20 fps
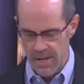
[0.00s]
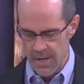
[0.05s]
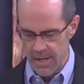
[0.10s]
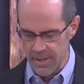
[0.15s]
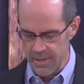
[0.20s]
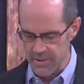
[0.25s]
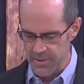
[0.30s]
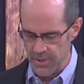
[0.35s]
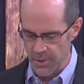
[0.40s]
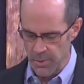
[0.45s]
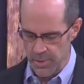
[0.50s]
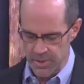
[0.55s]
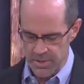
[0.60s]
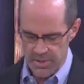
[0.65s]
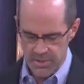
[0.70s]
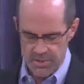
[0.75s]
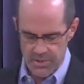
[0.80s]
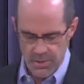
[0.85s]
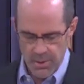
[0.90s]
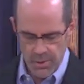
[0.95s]
And so we're
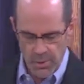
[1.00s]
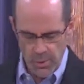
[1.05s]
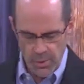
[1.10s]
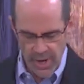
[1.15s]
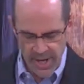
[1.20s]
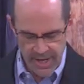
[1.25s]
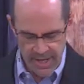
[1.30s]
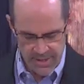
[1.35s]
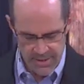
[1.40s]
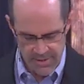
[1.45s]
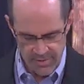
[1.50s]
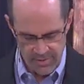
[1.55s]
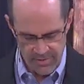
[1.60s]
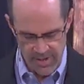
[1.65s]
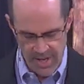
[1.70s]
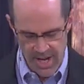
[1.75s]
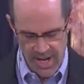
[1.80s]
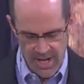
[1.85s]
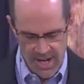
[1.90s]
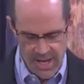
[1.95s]
just so quick in this
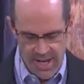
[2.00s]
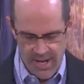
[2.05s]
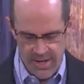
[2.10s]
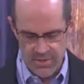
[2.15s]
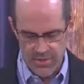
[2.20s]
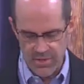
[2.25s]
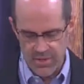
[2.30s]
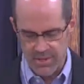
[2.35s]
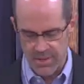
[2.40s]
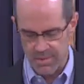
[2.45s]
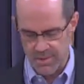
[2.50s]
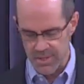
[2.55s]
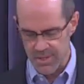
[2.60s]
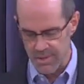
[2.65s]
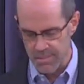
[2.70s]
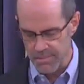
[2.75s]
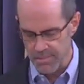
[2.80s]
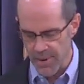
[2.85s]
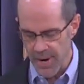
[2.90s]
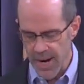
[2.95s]
day and age to,
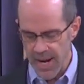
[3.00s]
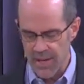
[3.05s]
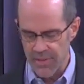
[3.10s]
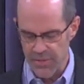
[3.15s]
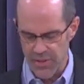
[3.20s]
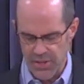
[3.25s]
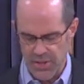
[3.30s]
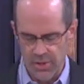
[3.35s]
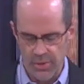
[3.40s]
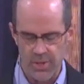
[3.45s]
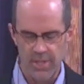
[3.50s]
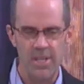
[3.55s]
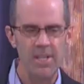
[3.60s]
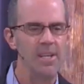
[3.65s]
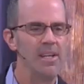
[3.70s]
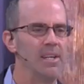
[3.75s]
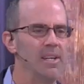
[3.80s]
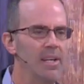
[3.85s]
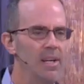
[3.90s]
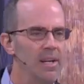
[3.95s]
to break the
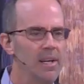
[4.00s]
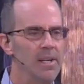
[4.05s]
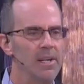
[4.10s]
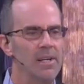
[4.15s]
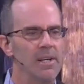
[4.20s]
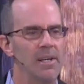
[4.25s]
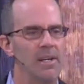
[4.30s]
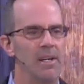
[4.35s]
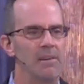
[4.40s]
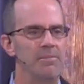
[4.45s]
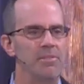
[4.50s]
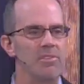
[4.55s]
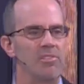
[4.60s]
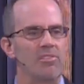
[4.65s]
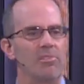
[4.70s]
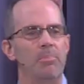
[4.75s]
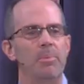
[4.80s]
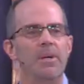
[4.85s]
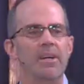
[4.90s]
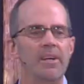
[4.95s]
unity of the
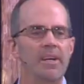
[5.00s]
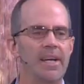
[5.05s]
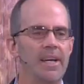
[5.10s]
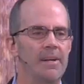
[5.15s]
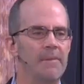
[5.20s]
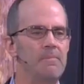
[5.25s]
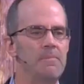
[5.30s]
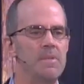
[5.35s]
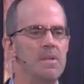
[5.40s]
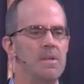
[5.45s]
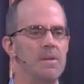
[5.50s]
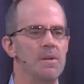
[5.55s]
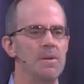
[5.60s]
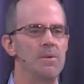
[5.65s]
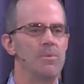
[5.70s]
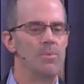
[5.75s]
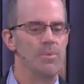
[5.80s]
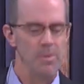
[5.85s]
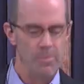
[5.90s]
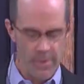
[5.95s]
Spirit
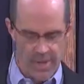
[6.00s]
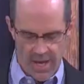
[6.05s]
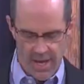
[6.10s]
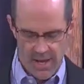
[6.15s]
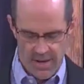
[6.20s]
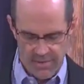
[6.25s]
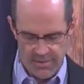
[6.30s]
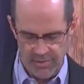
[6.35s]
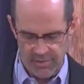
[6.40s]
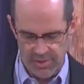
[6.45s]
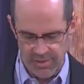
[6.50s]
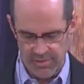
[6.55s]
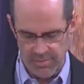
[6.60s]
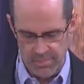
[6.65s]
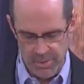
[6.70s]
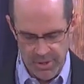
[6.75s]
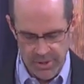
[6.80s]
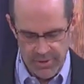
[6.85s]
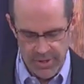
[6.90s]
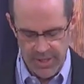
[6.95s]
when we have such
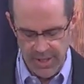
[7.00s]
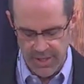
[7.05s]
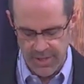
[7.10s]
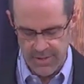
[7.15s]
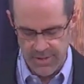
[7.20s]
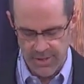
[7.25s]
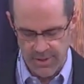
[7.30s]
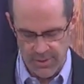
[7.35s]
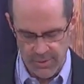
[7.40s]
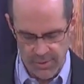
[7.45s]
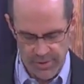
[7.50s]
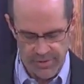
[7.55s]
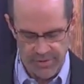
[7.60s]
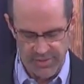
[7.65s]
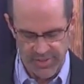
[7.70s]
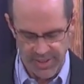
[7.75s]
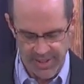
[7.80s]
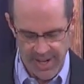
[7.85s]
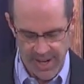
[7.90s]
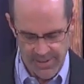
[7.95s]
beauty to hold us
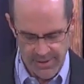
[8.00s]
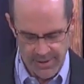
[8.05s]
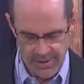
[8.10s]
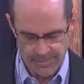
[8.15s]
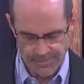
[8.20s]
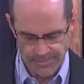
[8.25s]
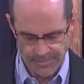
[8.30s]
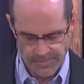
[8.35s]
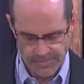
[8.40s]
together.